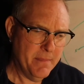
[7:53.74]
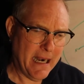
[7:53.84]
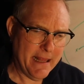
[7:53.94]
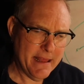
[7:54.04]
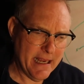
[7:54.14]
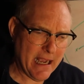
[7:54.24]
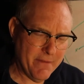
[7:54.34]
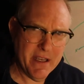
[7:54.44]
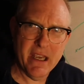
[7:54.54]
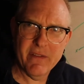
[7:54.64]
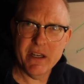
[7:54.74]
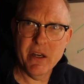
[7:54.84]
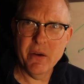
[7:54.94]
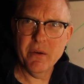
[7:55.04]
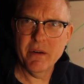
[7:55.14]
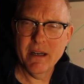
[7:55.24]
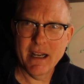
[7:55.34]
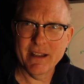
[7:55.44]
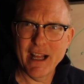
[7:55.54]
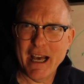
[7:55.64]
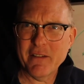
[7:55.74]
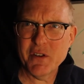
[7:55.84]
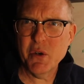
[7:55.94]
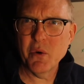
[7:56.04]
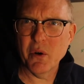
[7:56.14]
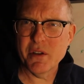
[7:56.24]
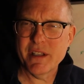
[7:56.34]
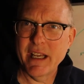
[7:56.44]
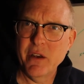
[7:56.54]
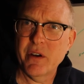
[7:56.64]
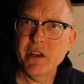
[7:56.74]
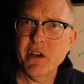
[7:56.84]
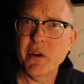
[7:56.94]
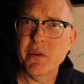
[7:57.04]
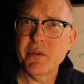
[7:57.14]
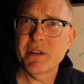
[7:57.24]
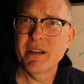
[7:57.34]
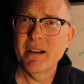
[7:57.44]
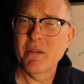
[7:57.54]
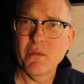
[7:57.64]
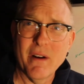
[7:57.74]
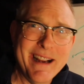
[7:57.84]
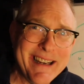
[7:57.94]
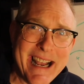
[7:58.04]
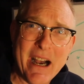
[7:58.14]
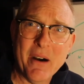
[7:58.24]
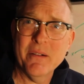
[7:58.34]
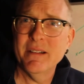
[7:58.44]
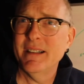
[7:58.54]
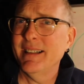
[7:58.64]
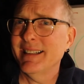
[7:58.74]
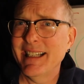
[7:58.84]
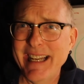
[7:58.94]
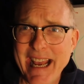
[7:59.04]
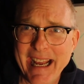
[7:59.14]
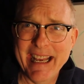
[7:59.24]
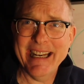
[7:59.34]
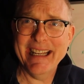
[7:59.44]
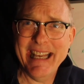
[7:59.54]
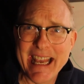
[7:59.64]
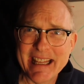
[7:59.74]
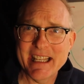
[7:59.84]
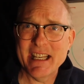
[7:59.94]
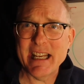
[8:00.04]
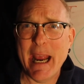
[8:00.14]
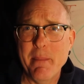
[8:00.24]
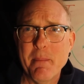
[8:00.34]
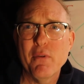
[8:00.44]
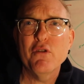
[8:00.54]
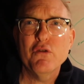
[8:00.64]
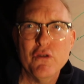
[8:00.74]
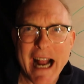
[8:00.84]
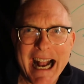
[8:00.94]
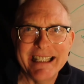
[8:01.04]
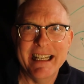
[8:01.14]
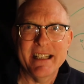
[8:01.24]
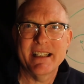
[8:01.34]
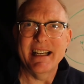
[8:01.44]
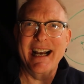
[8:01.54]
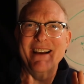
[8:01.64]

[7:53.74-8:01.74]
But I think I've given you a lot of tools that you can use right now, today. And again, this is a practice. I